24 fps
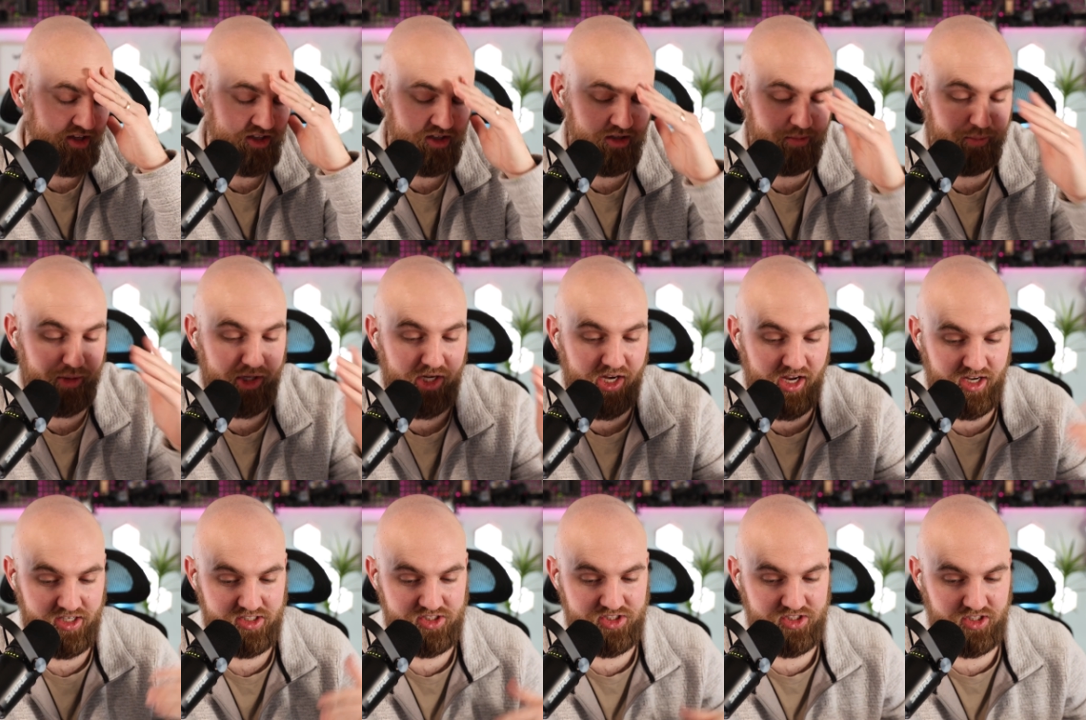mean,
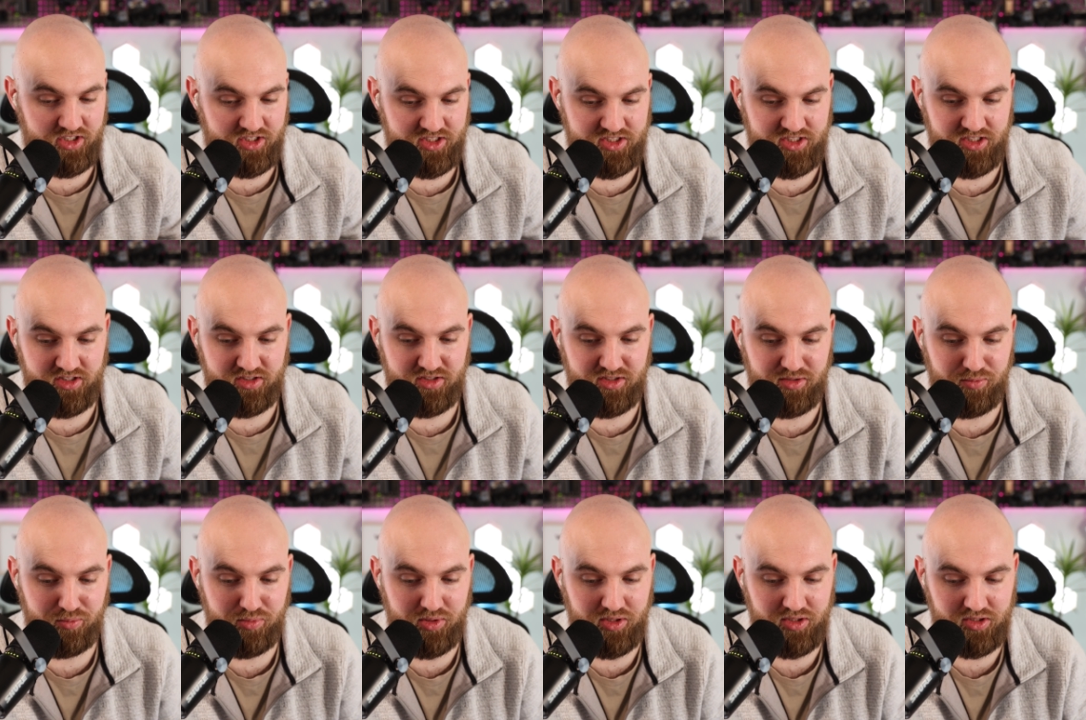yeah, it sucks telling
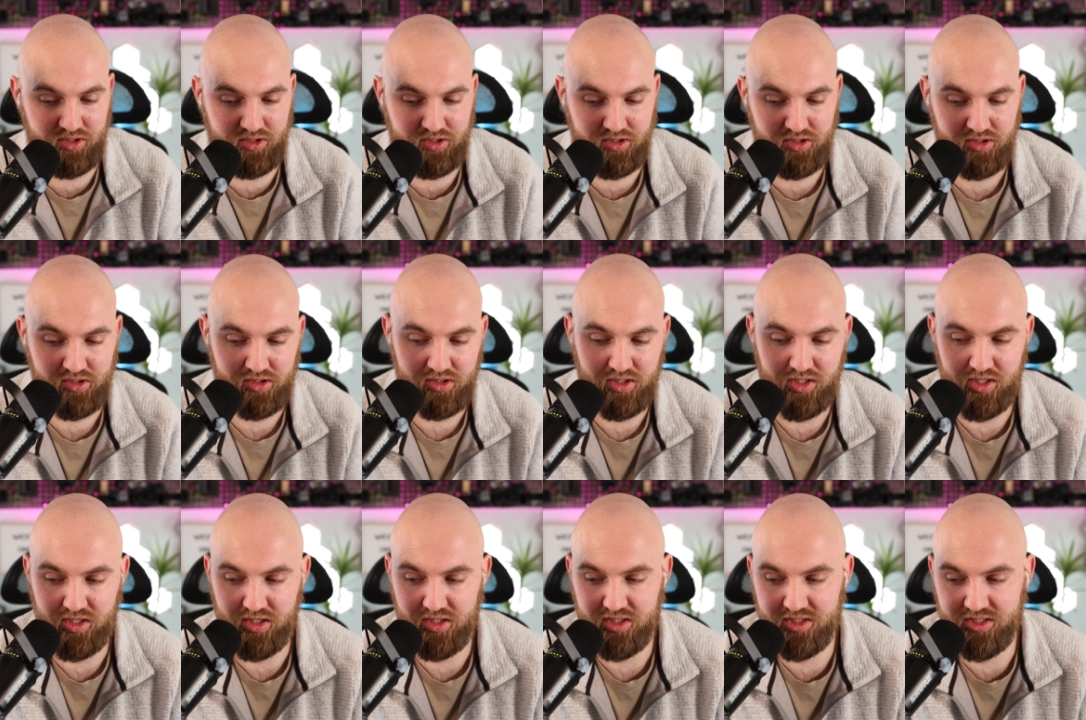them, but
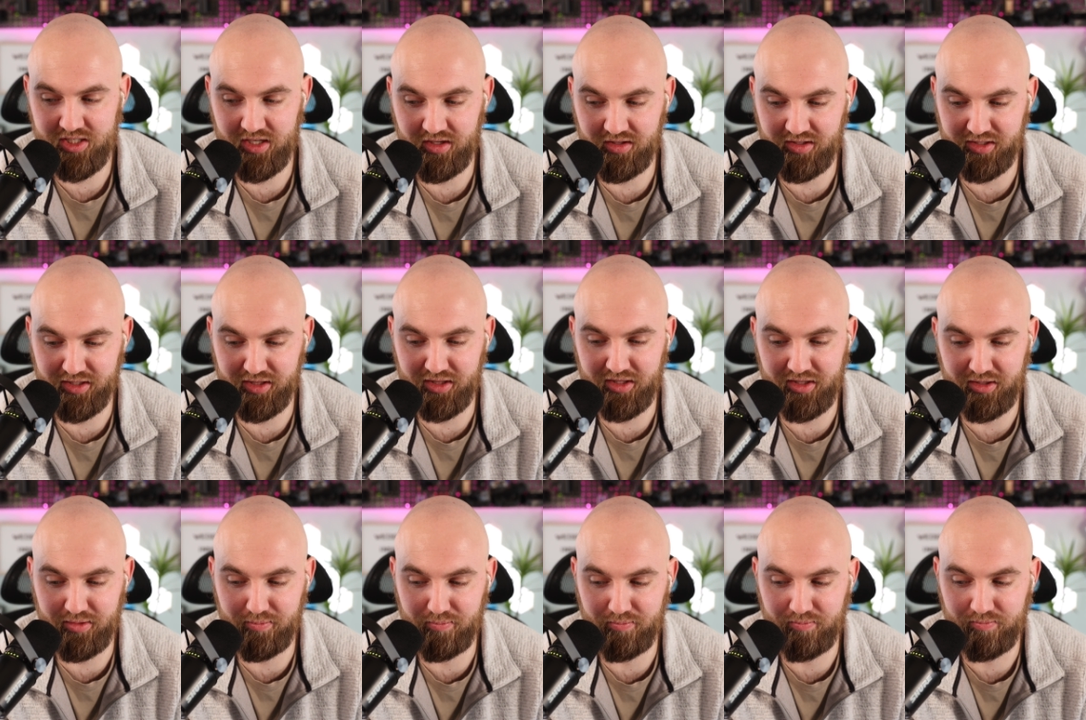telling
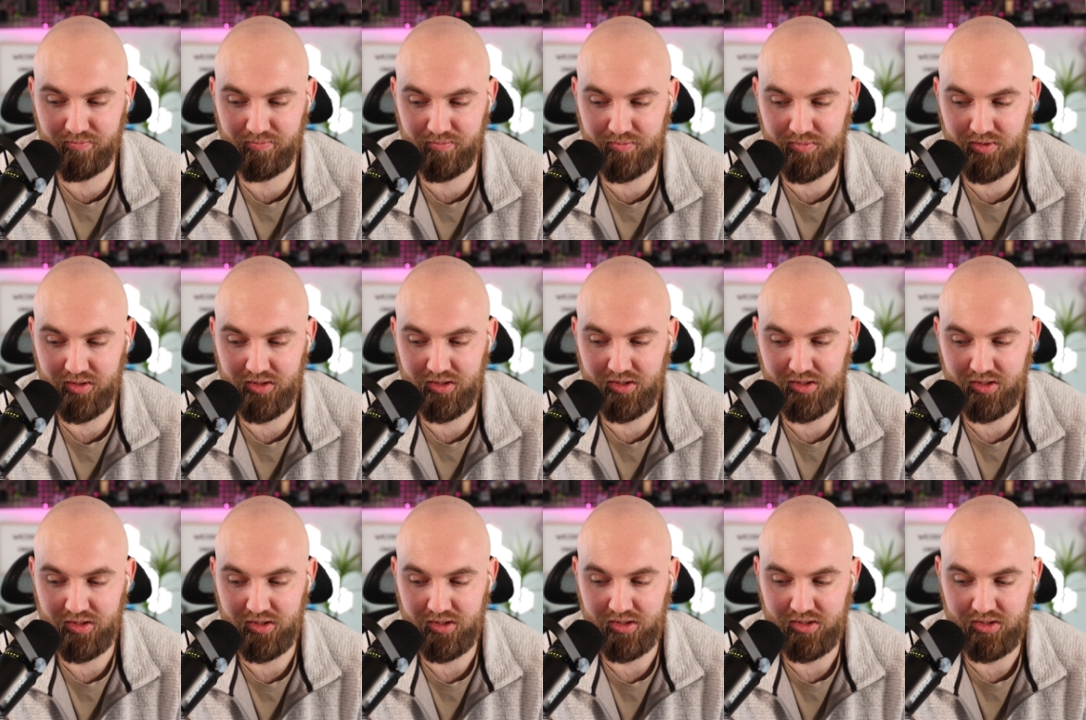them,
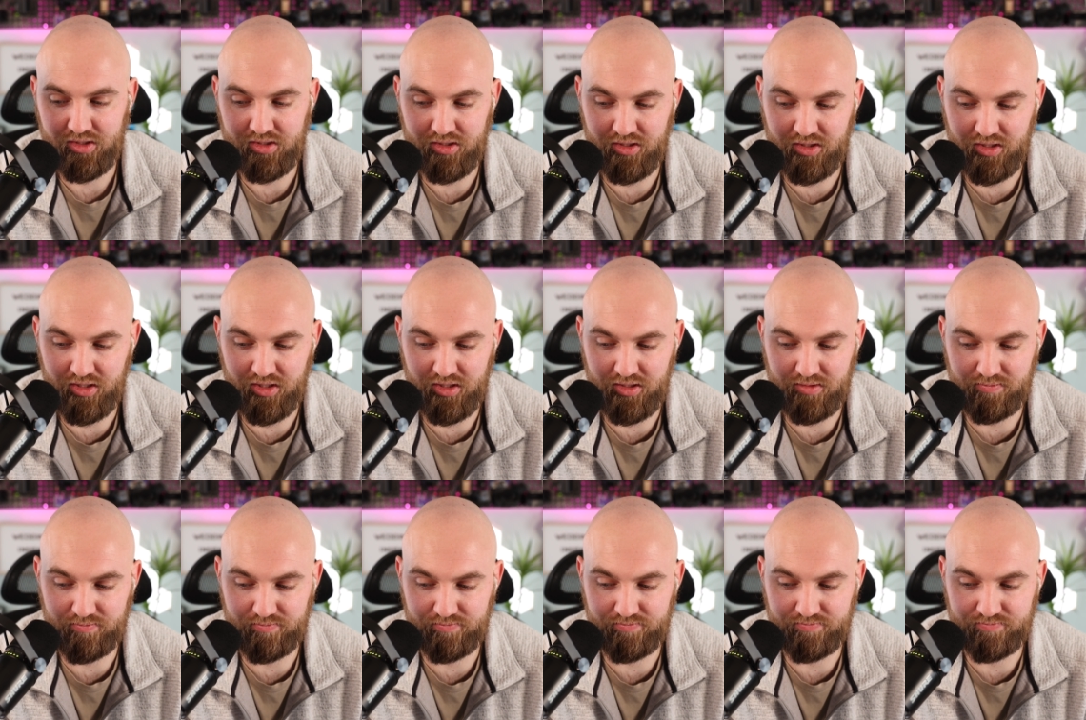
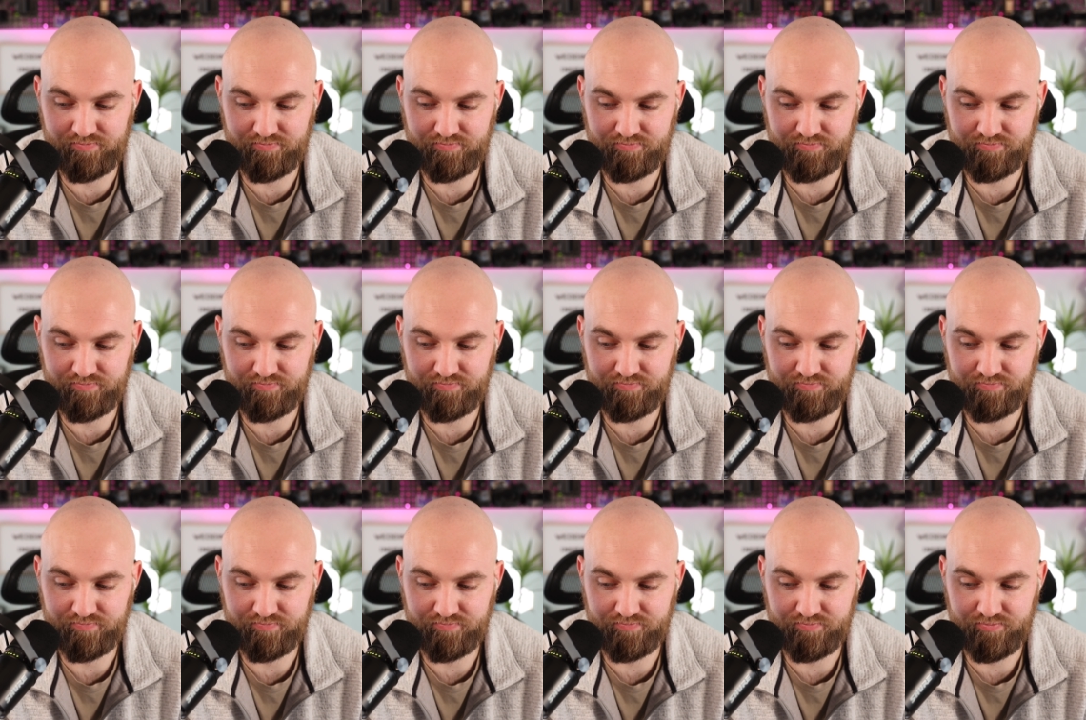um,
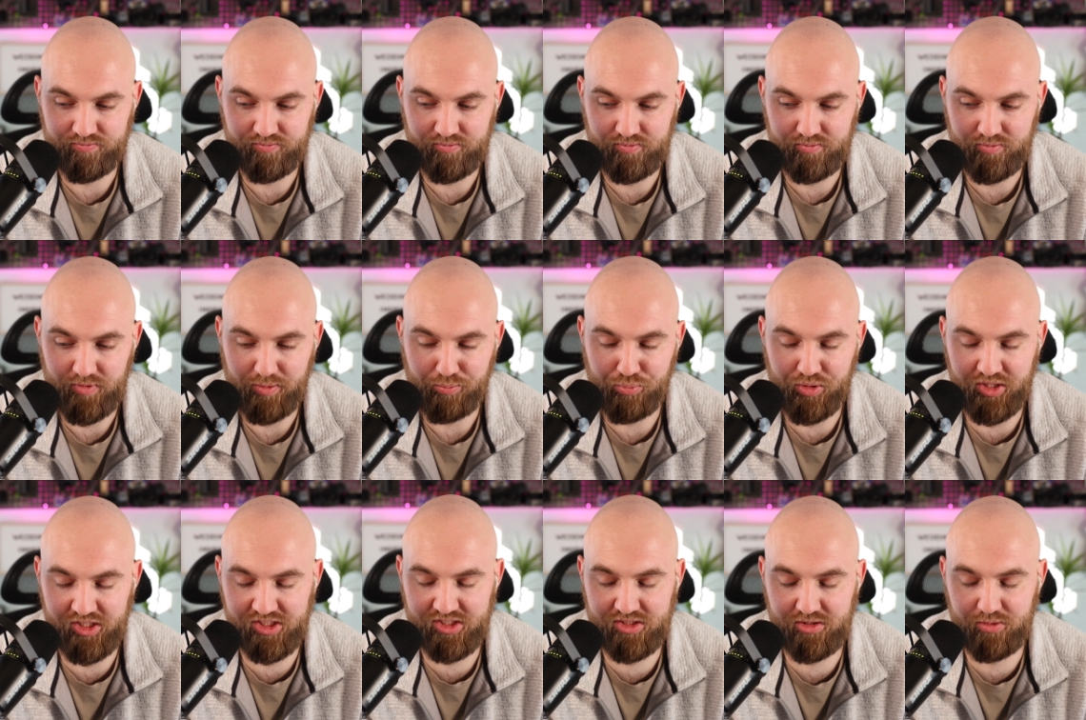
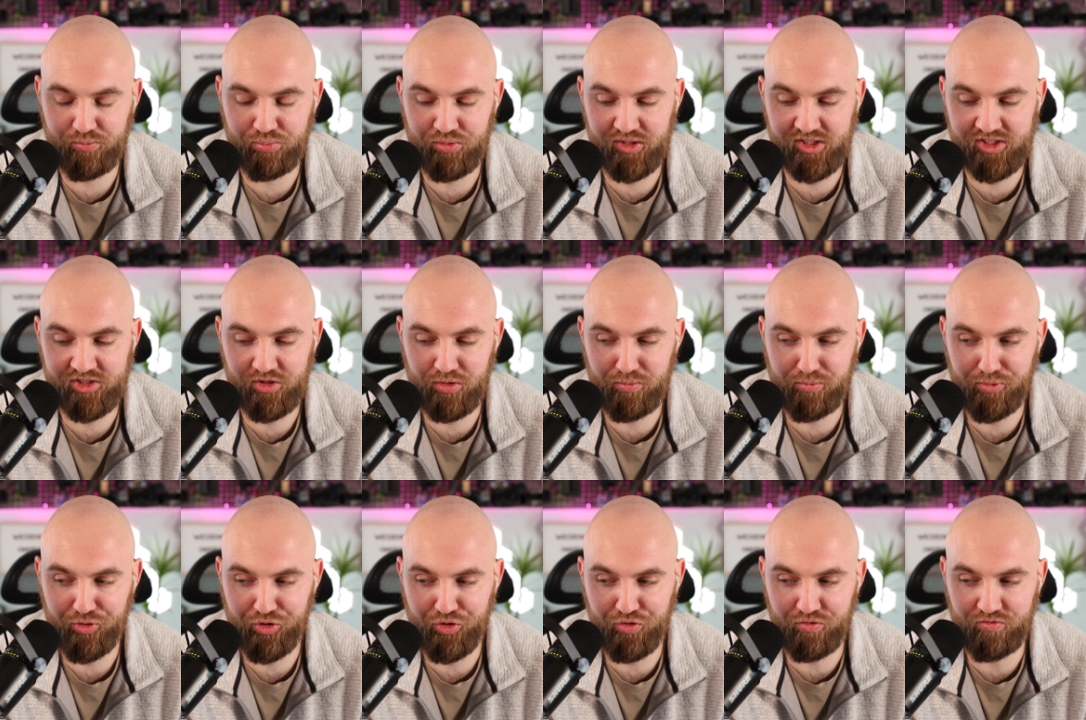please, please don't
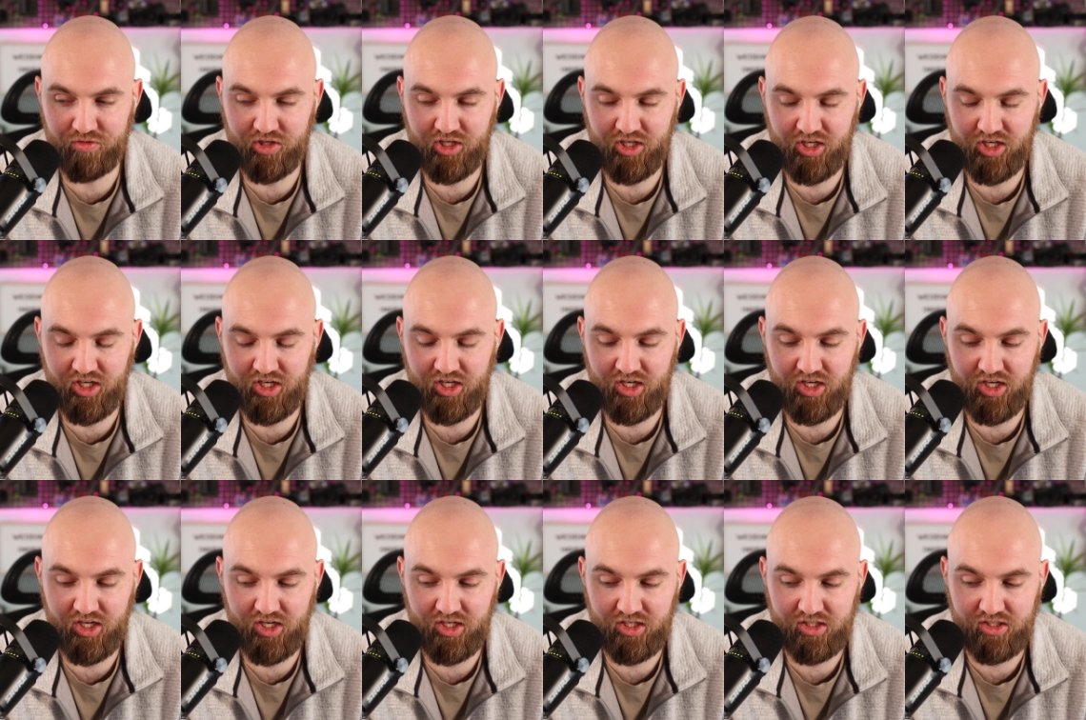move.
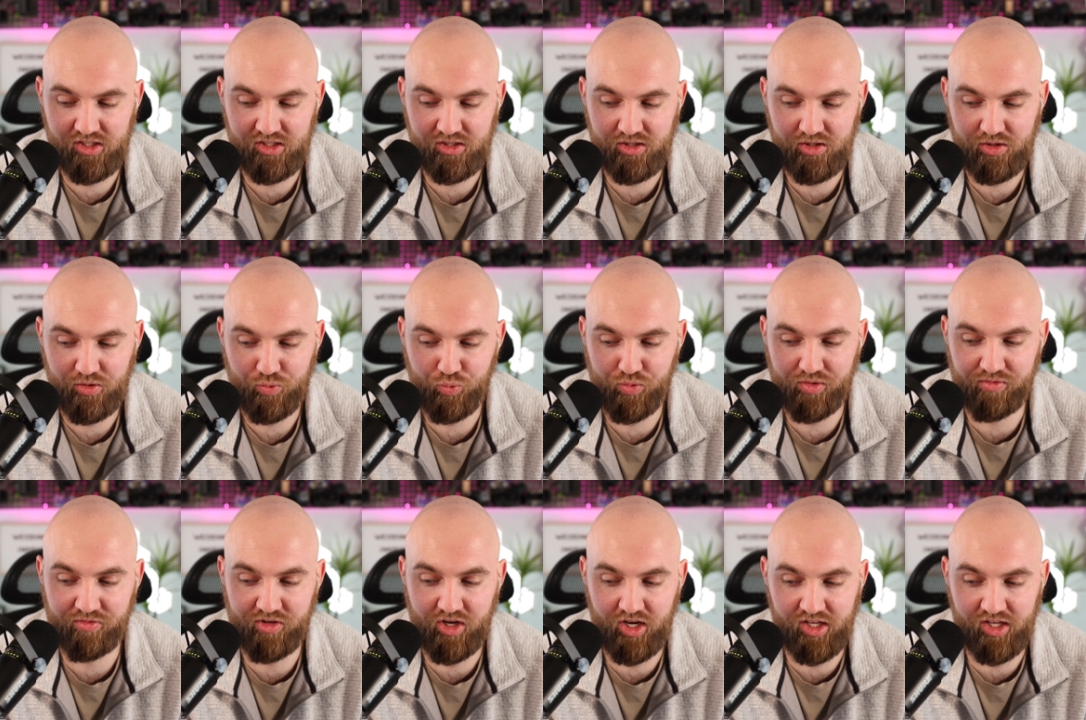Uh, we've got